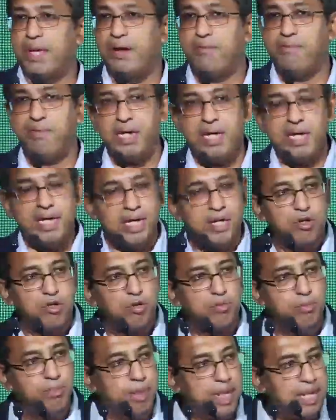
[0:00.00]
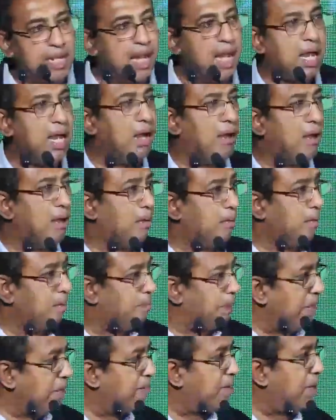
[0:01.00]
and we need to bring our
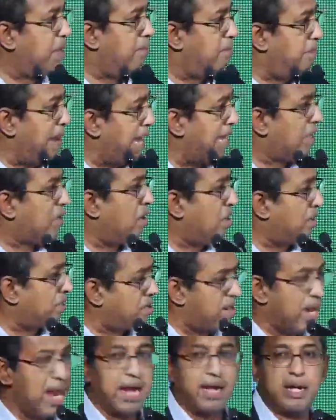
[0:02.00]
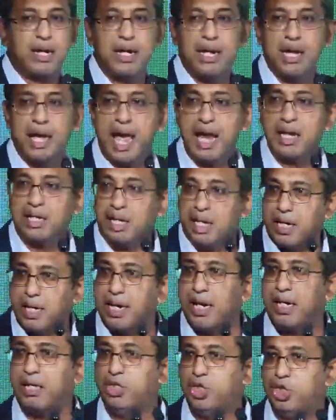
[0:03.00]
people back on track and
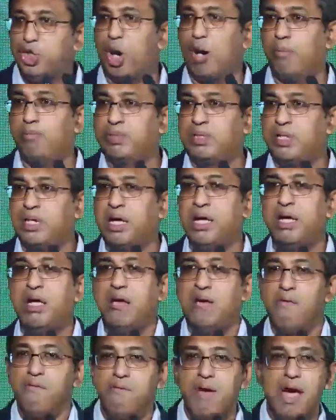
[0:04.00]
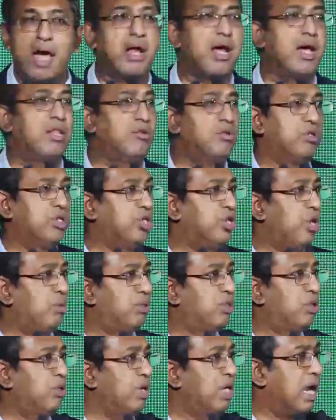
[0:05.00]
create jobs, where are those
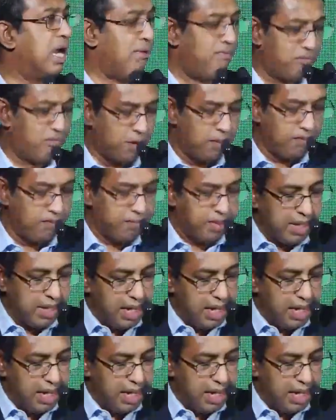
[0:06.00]
jobs going to come from?